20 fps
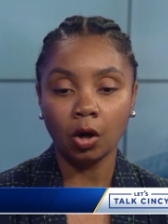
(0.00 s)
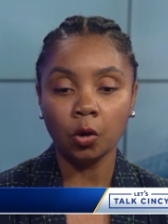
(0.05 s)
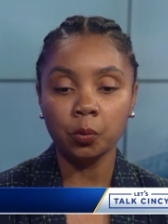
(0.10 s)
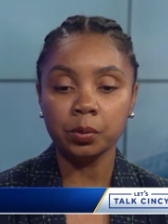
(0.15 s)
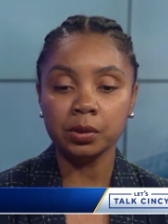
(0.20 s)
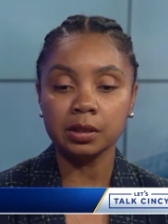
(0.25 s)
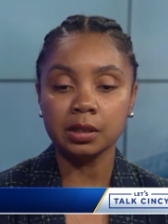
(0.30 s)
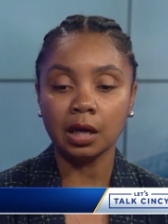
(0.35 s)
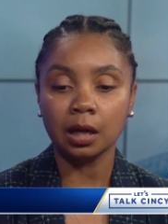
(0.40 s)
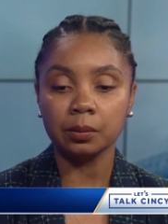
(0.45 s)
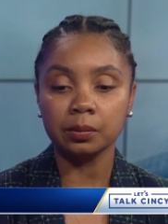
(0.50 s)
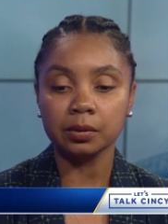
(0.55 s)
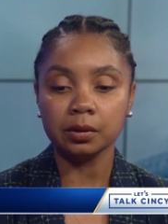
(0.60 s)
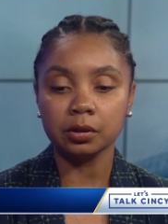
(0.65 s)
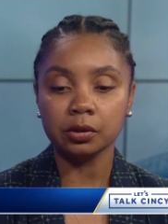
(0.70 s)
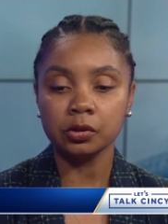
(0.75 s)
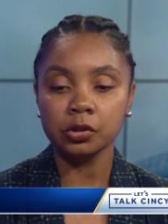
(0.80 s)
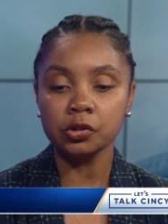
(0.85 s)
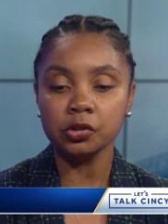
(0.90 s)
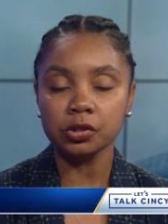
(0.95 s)
opened up,
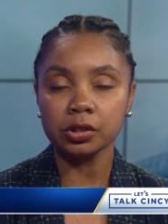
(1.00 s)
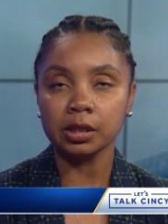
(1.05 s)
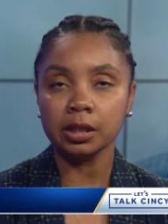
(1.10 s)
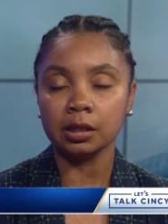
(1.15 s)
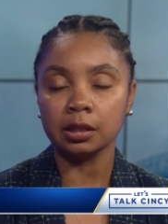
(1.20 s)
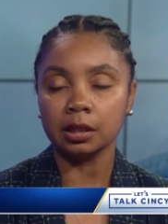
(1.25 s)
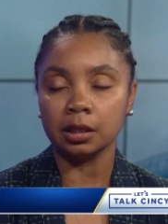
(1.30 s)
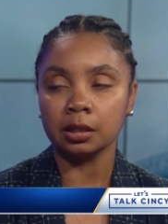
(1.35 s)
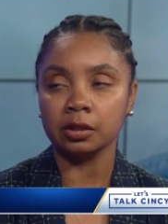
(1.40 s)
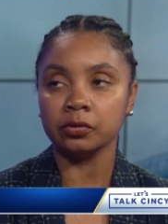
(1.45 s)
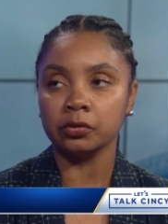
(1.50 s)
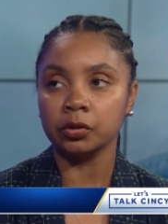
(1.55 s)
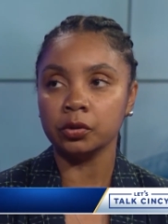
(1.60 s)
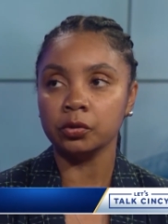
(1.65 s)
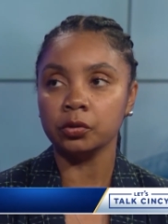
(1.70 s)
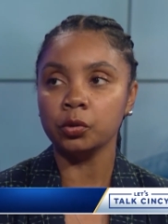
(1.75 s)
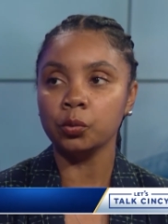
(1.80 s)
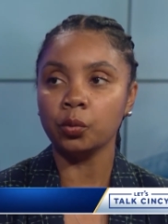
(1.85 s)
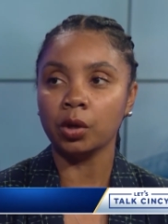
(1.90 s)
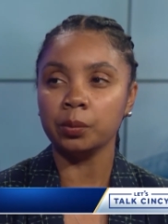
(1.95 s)
usually in an interview,
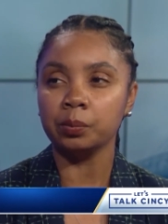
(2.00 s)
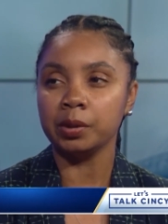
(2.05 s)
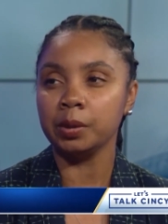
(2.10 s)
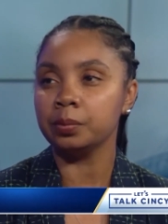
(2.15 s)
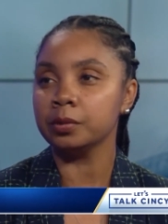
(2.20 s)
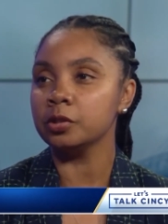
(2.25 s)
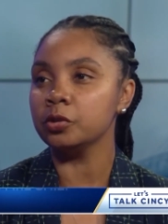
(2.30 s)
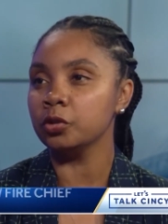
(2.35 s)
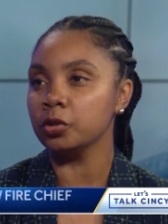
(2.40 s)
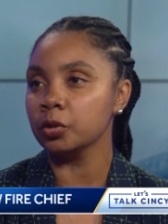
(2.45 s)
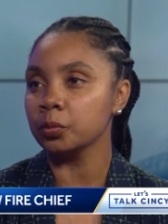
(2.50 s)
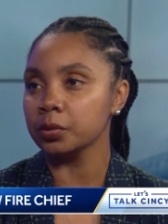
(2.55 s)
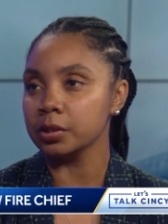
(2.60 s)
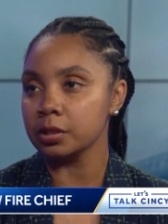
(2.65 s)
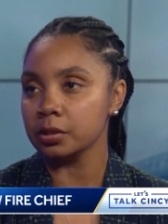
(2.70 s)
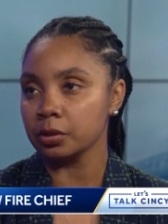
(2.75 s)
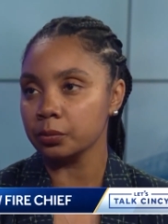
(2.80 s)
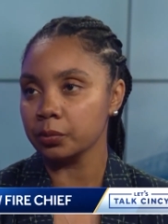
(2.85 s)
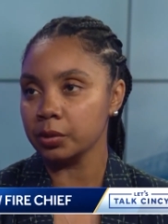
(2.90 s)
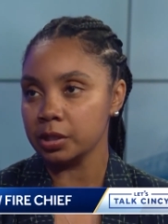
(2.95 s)
you want people to do the
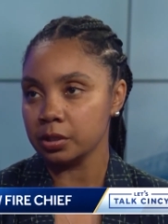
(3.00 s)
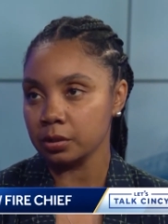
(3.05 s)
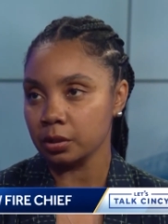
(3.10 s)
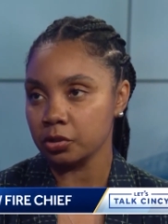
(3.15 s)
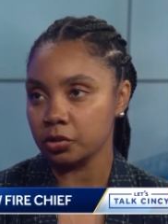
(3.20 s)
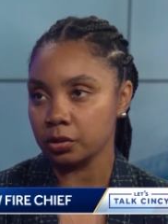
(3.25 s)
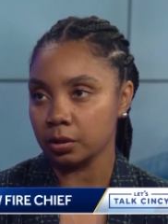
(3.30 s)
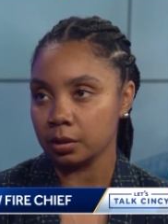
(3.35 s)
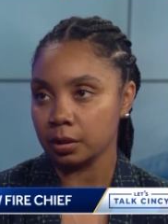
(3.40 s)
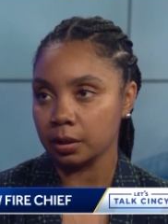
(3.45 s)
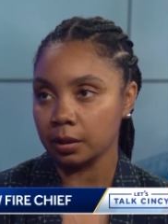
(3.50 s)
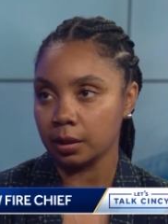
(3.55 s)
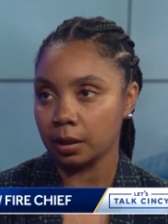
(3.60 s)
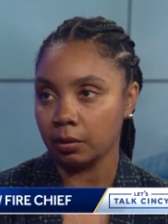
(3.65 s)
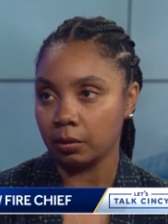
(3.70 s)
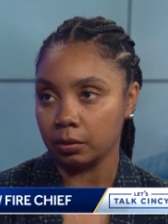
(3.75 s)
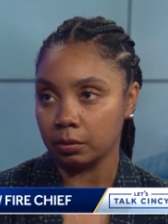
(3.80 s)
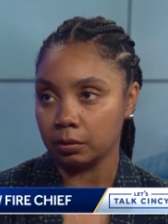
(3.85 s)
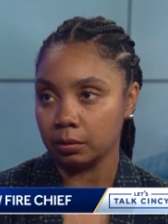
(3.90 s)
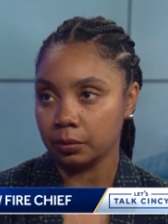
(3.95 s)
research on their
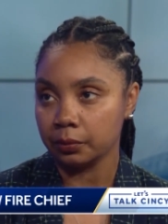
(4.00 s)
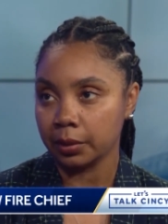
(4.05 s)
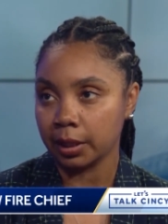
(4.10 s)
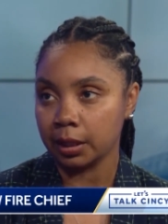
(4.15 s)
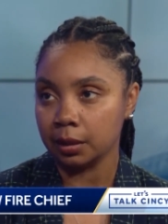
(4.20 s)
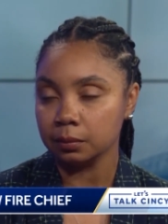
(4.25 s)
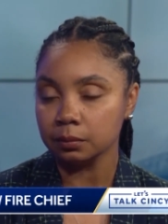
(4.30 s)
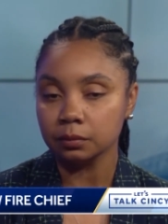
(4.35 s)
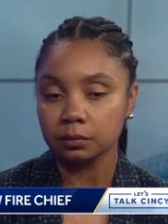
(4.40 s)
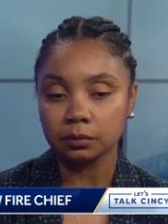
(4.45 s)
own, right?